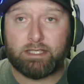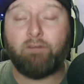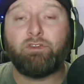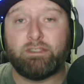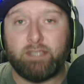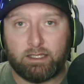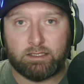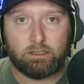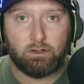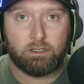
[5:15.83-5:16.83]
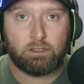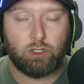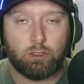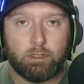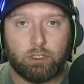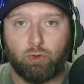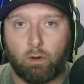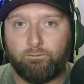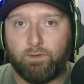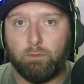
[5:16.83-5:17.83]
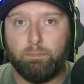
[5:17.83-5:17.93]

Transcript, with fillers: after the second series, excuse me, the short field,